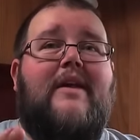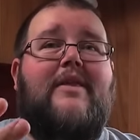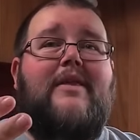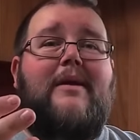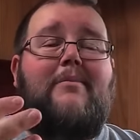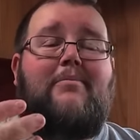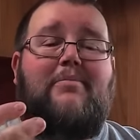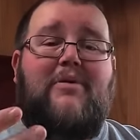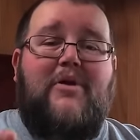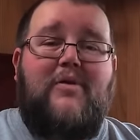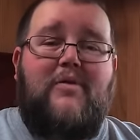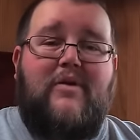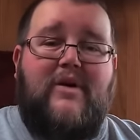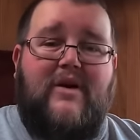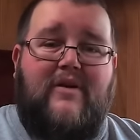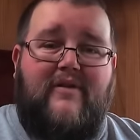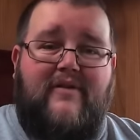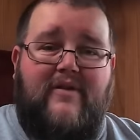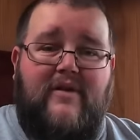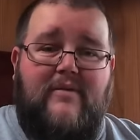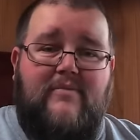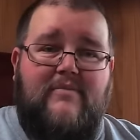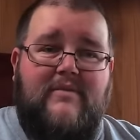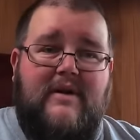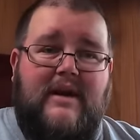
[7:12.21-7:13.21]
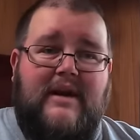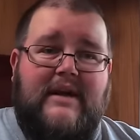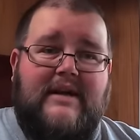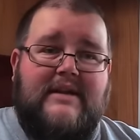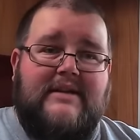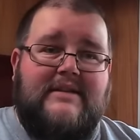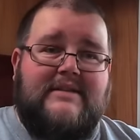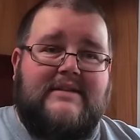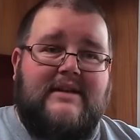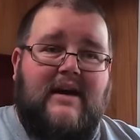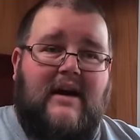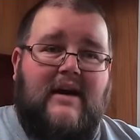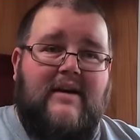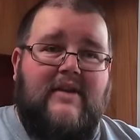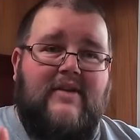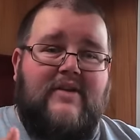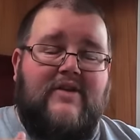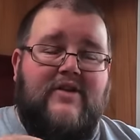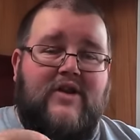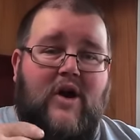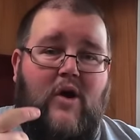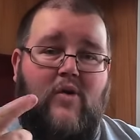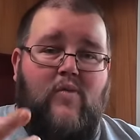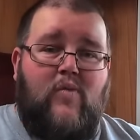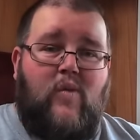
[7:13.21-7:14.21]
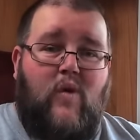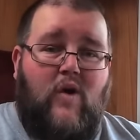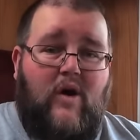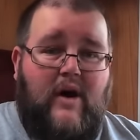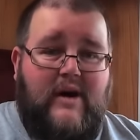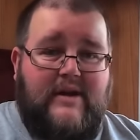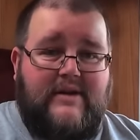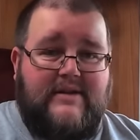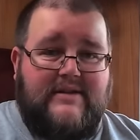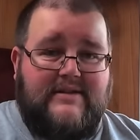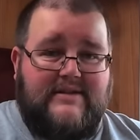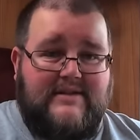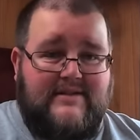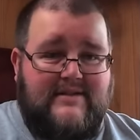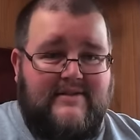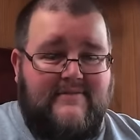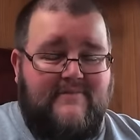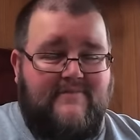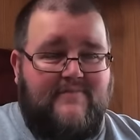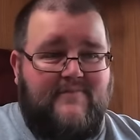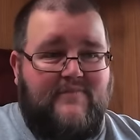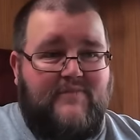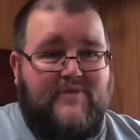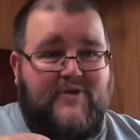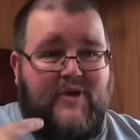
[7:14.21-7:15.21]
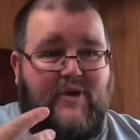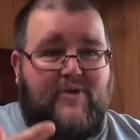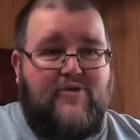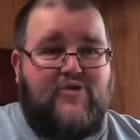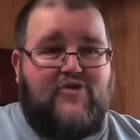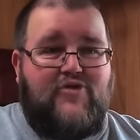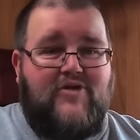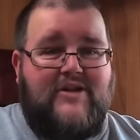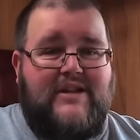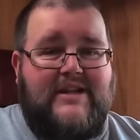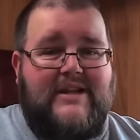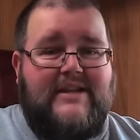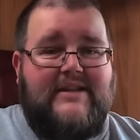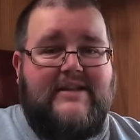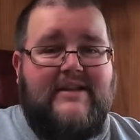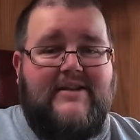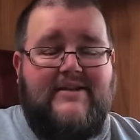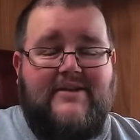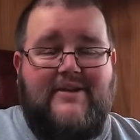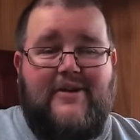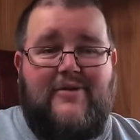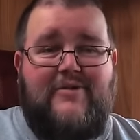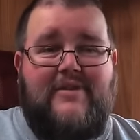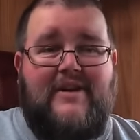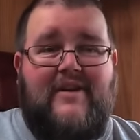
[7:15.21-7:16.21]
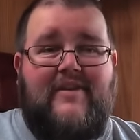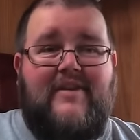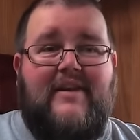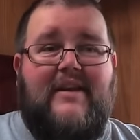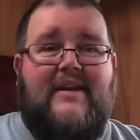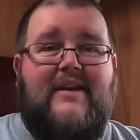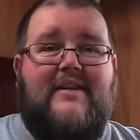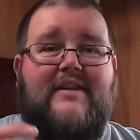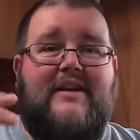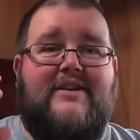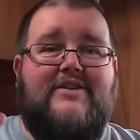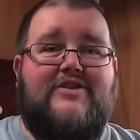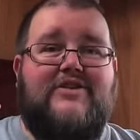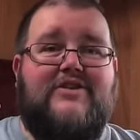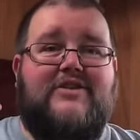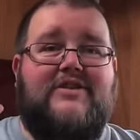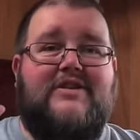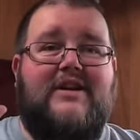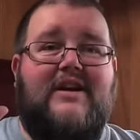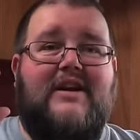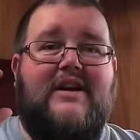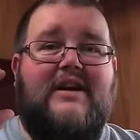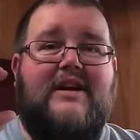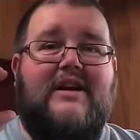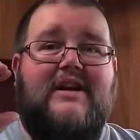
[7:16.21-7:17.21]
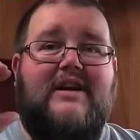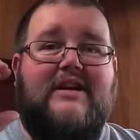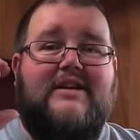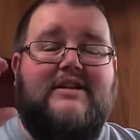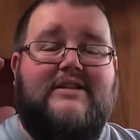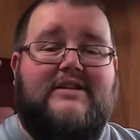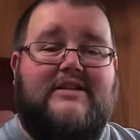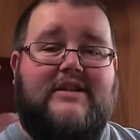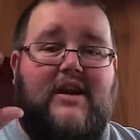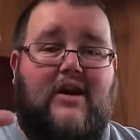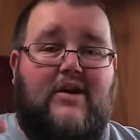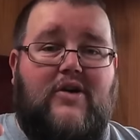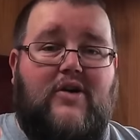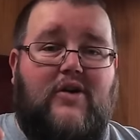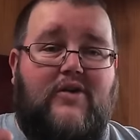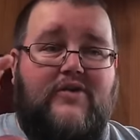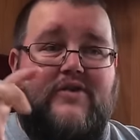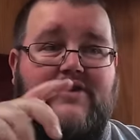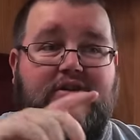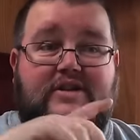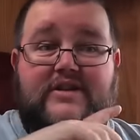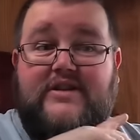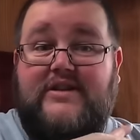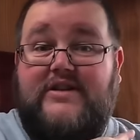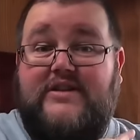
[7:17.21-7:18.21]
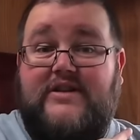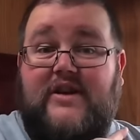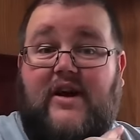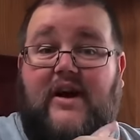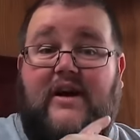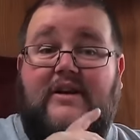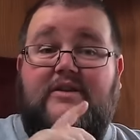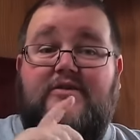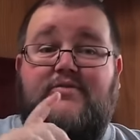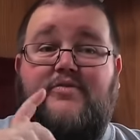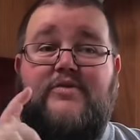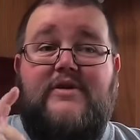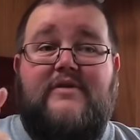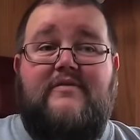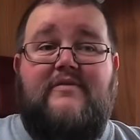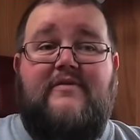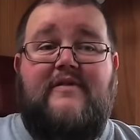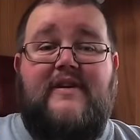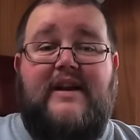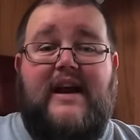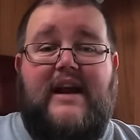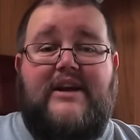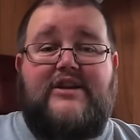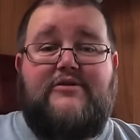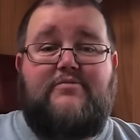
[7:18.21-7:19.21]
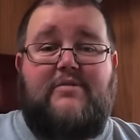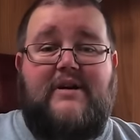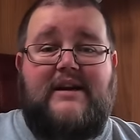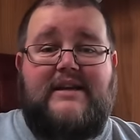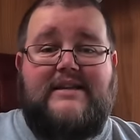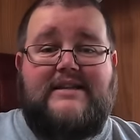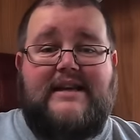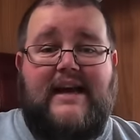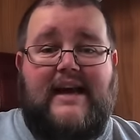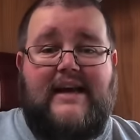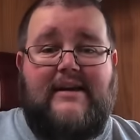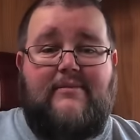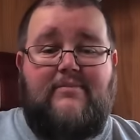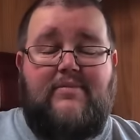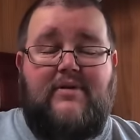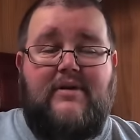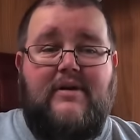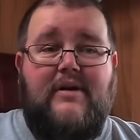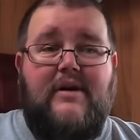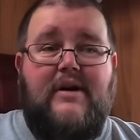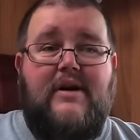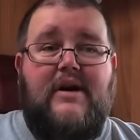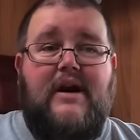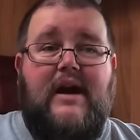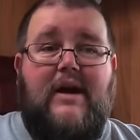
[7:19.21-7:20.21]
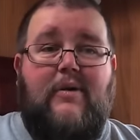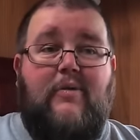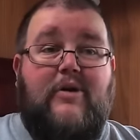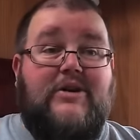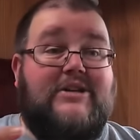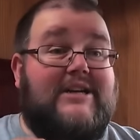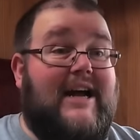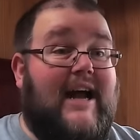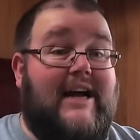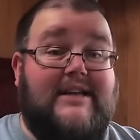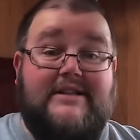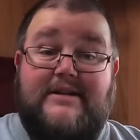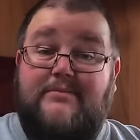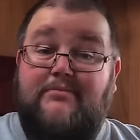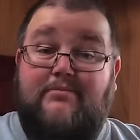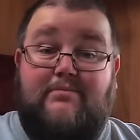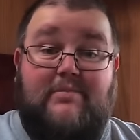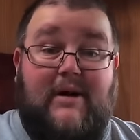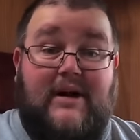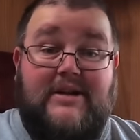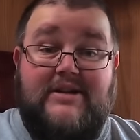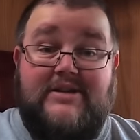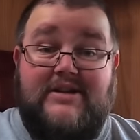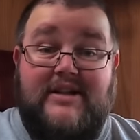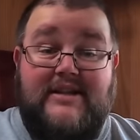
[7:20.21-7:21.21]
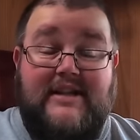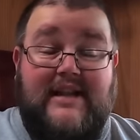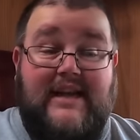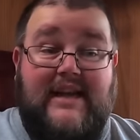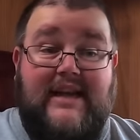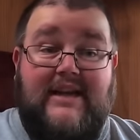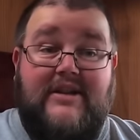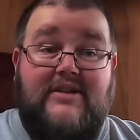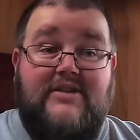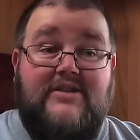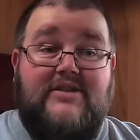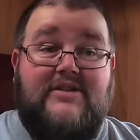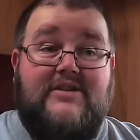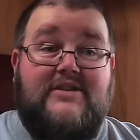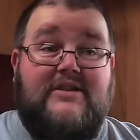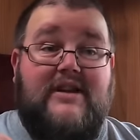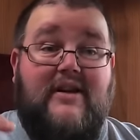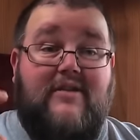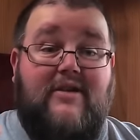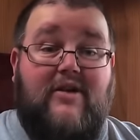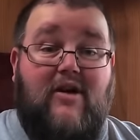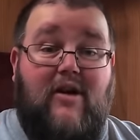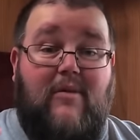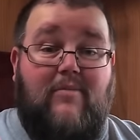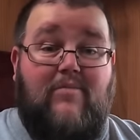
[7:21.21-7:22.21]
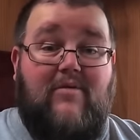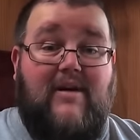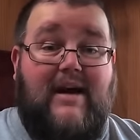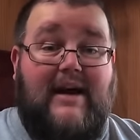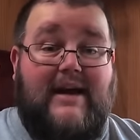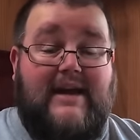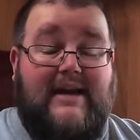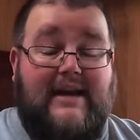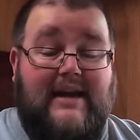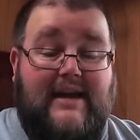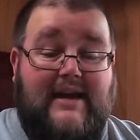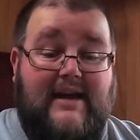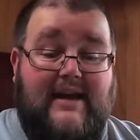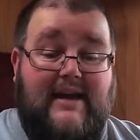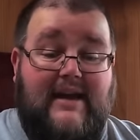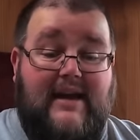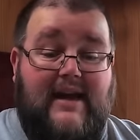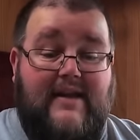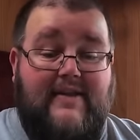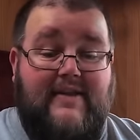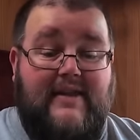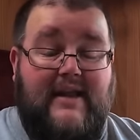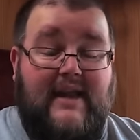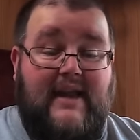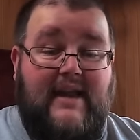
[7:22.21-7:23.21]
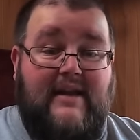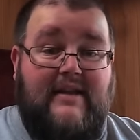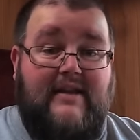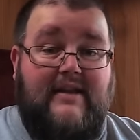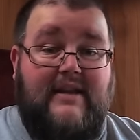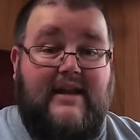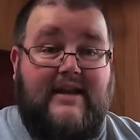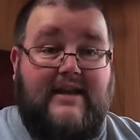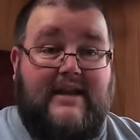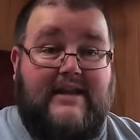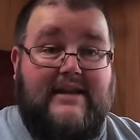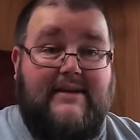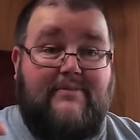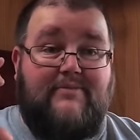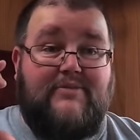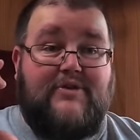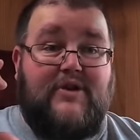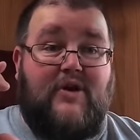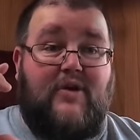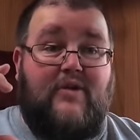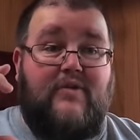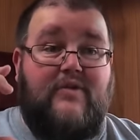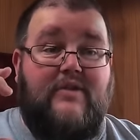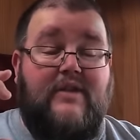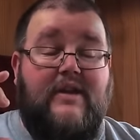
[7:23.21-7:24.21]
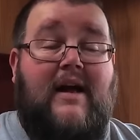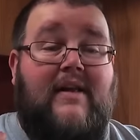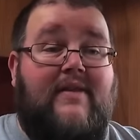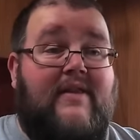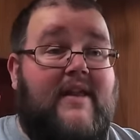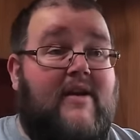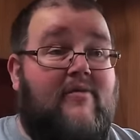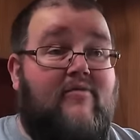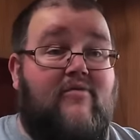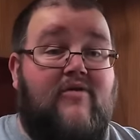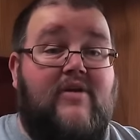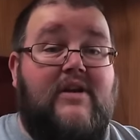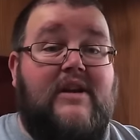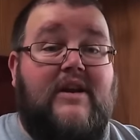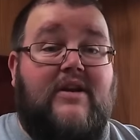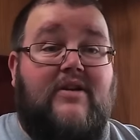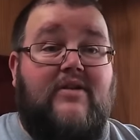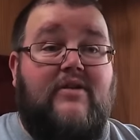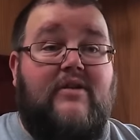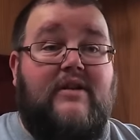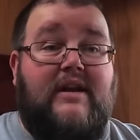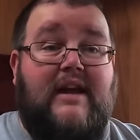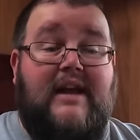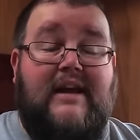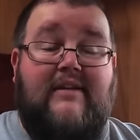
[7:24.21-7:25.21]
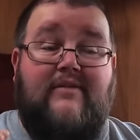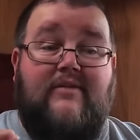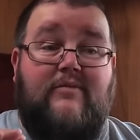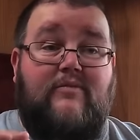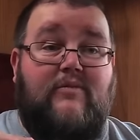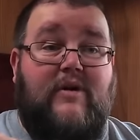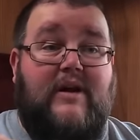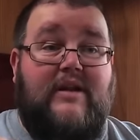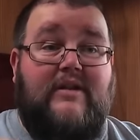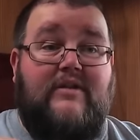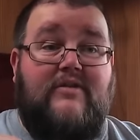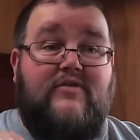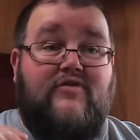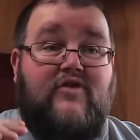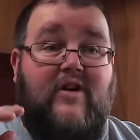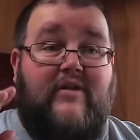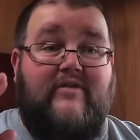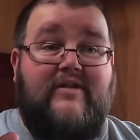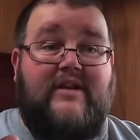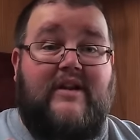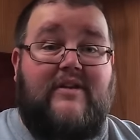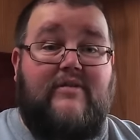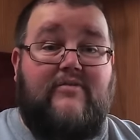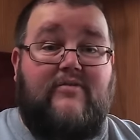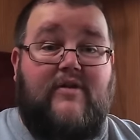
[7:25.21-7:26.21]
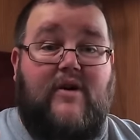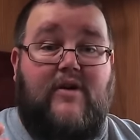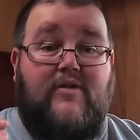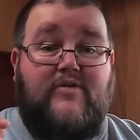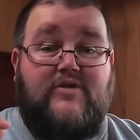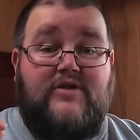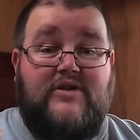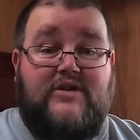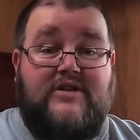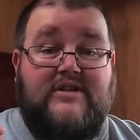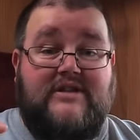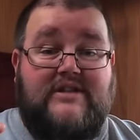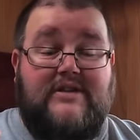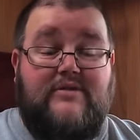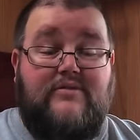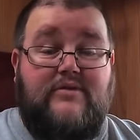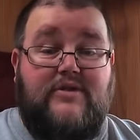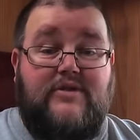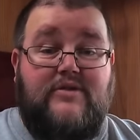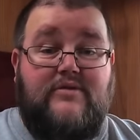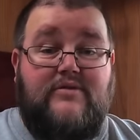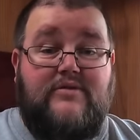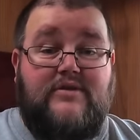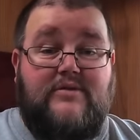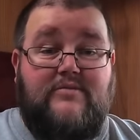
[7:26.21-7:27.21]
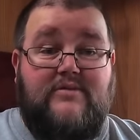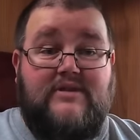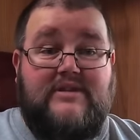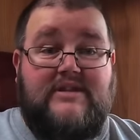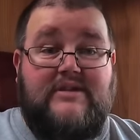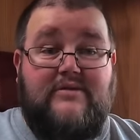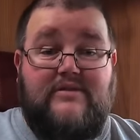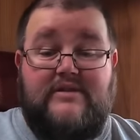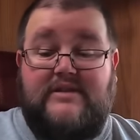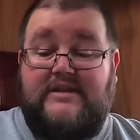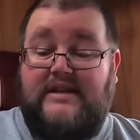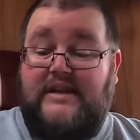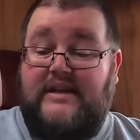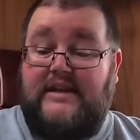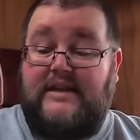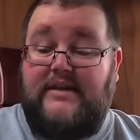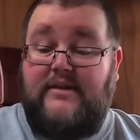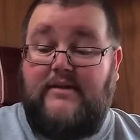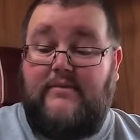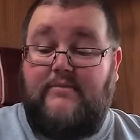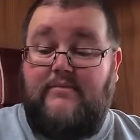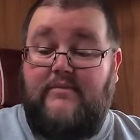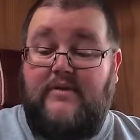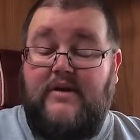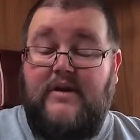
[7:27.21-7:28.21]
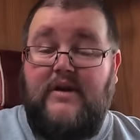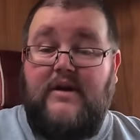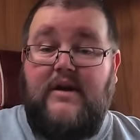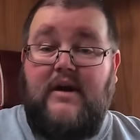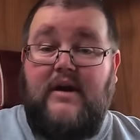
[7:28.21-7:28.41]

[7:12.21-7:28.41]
The beauty of them is no wires, no drilling, no nothing. They're just stuck onto the sides with VHB tape, which hasn't budged an inch. They've got a bracket and then they're clipped on, and they're really good. Even when driving down the road, you can still use them and still see them